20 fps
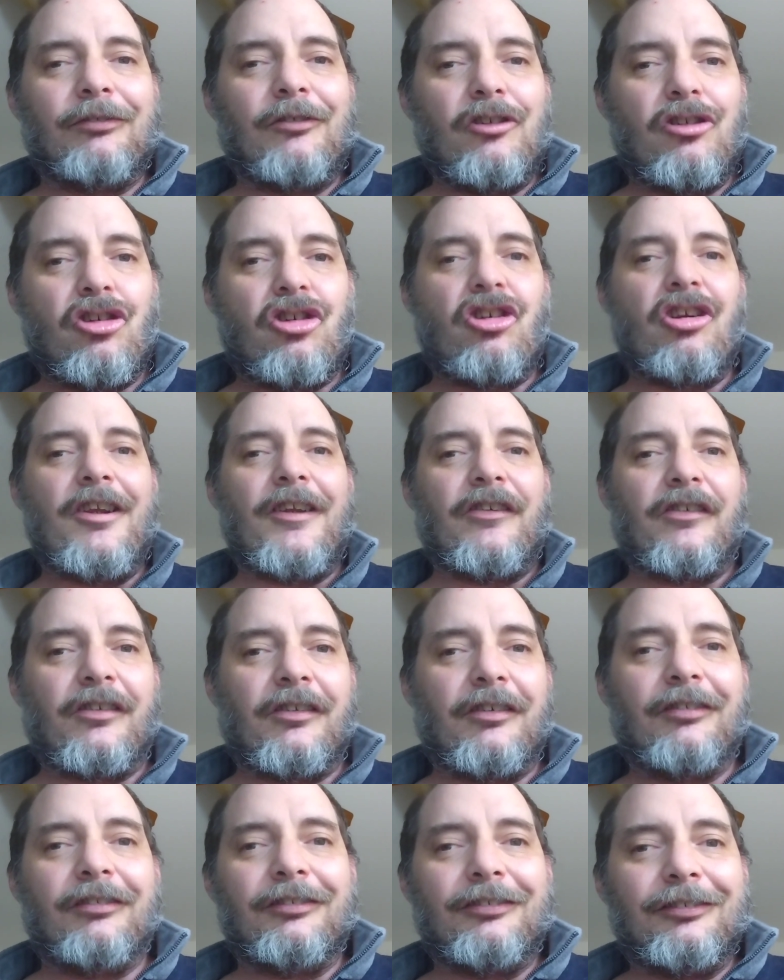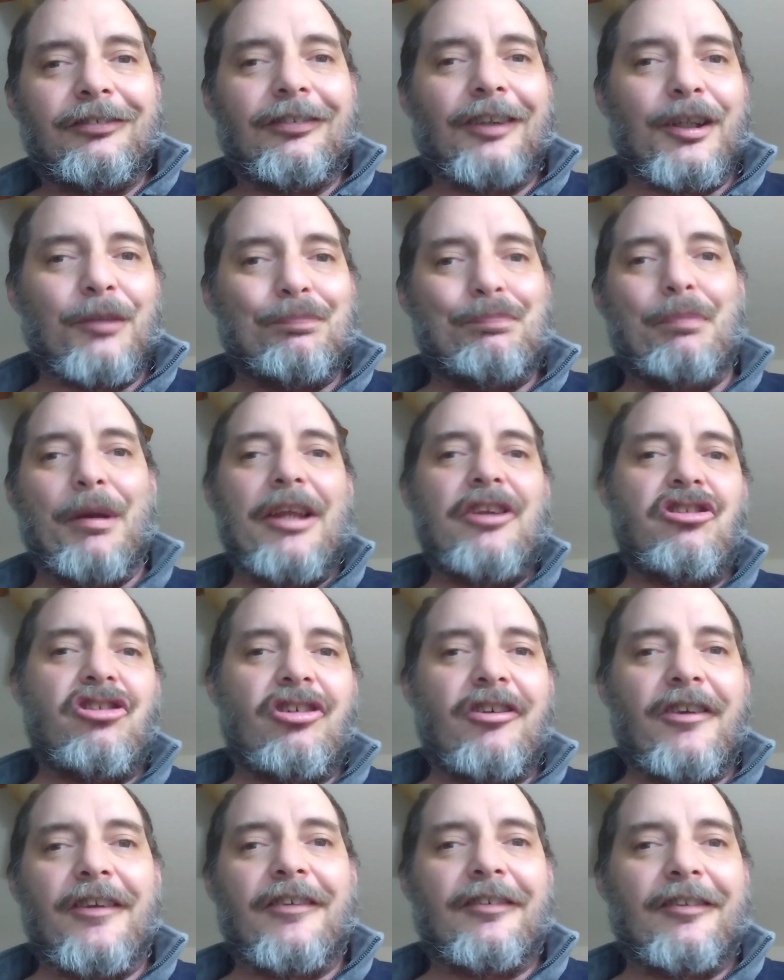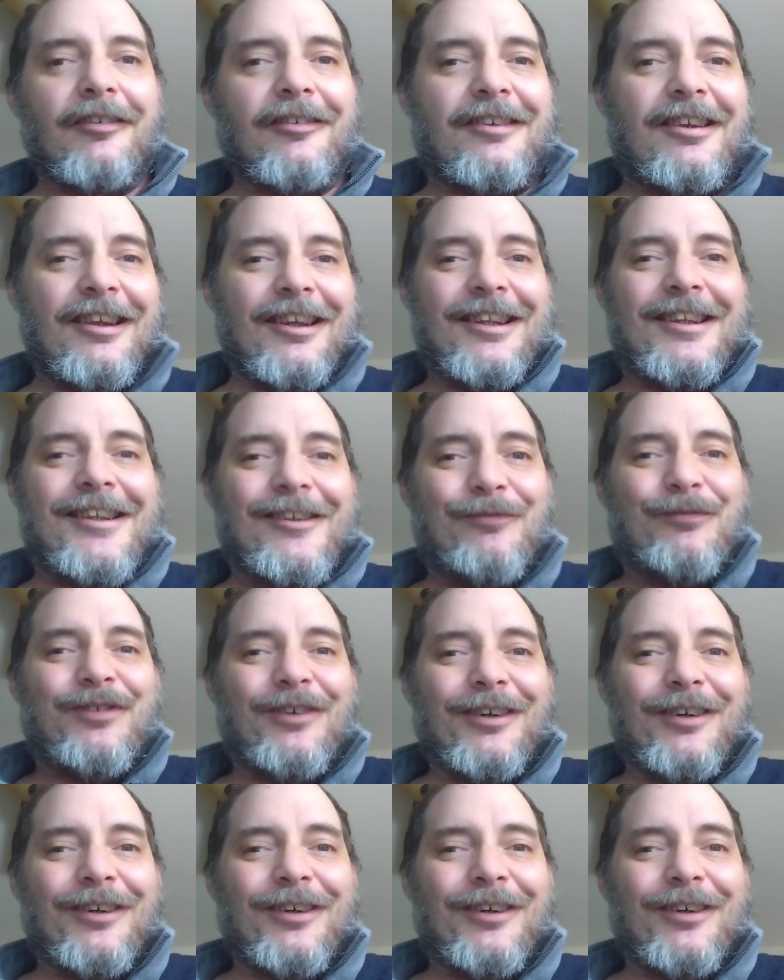sheets, like bed sheets and shit,